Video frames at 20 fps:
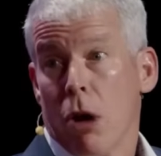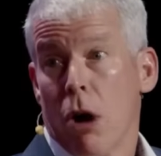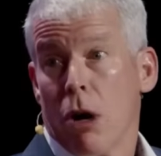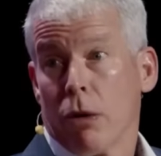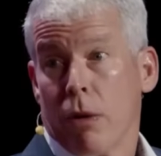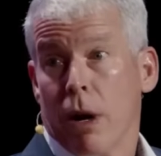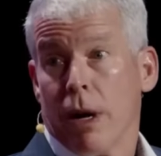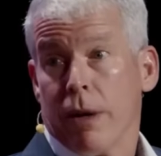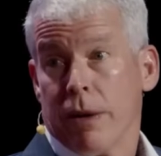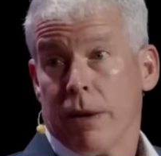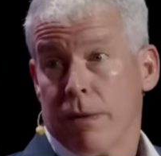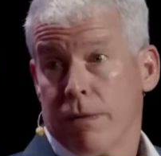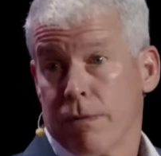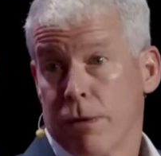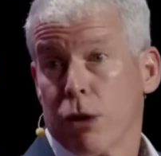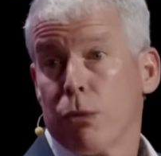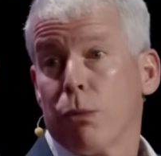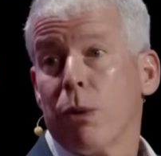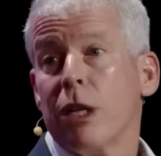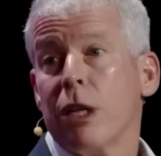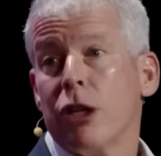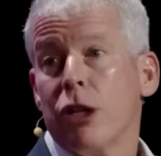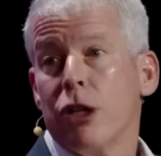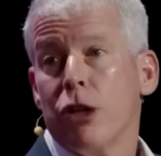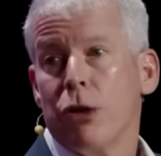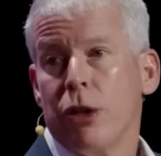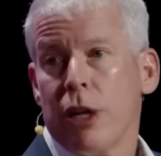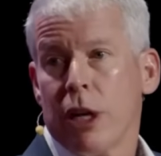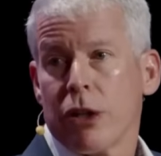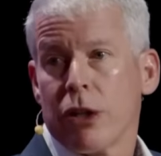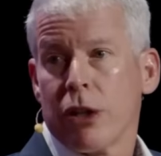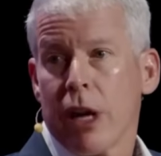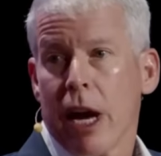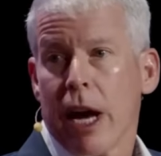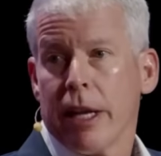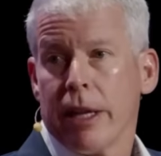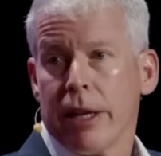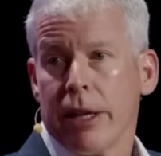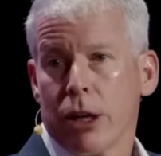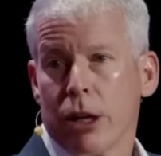long run for the reason you just
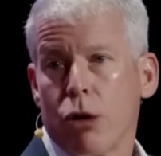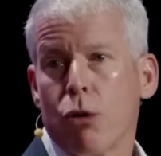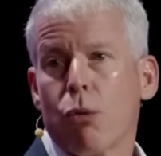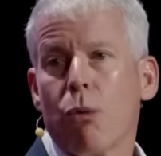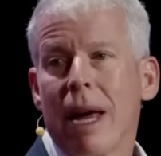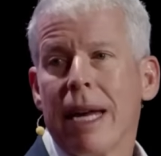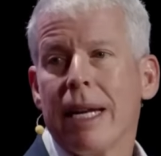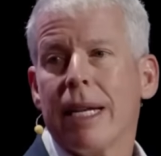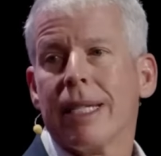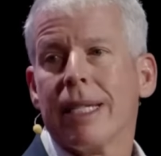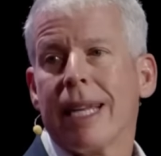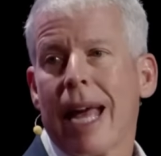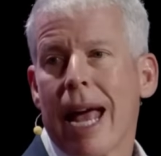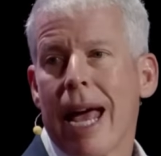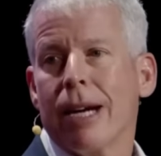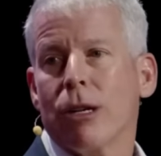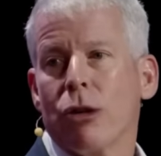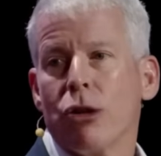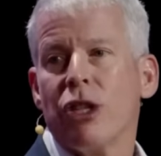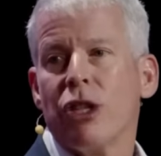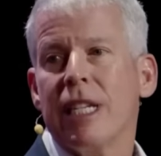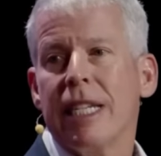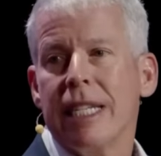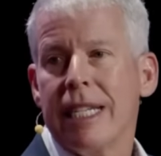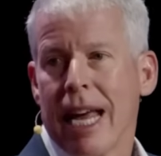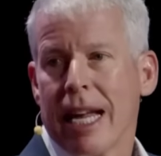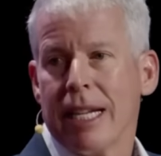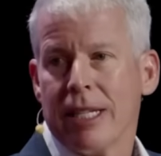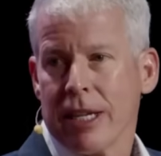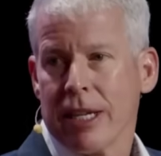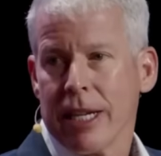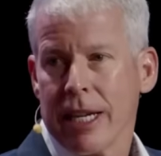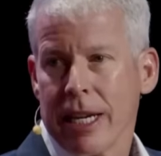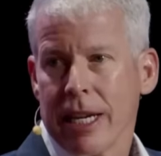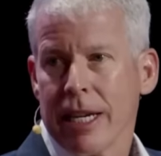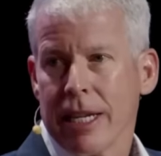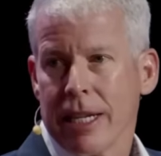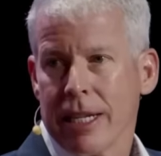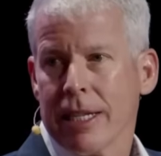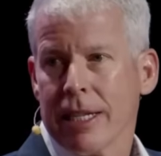said the greatest energy
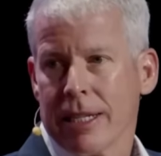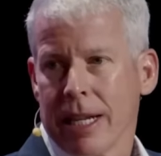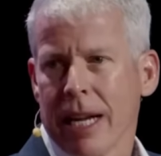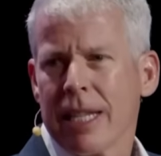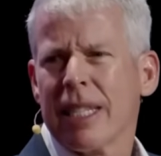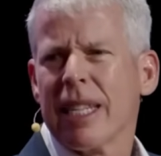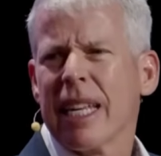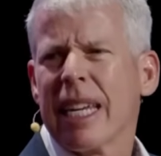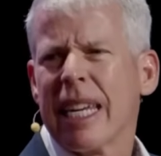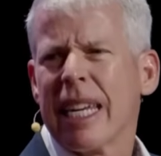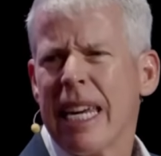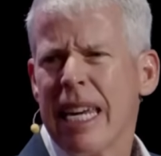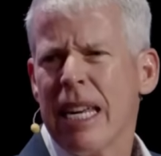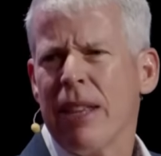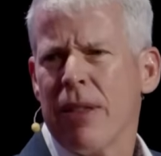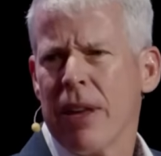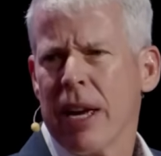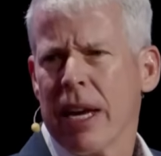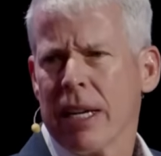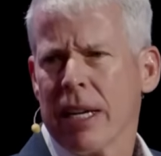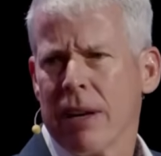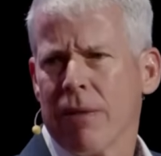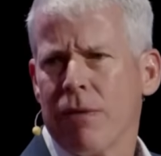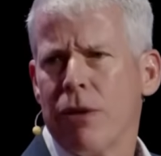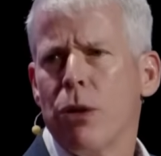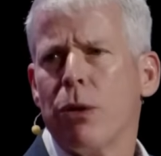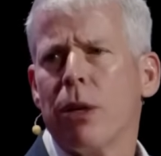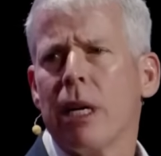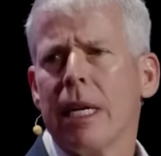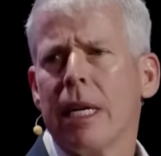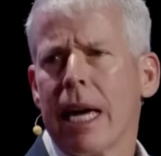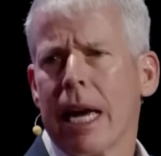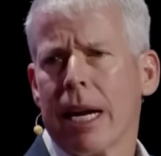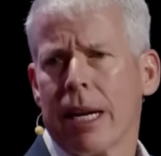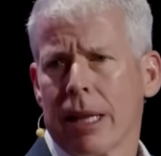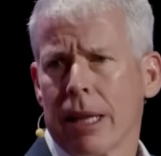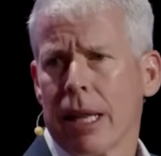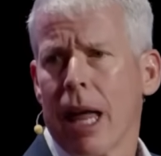density. That's the key thing. If you can get a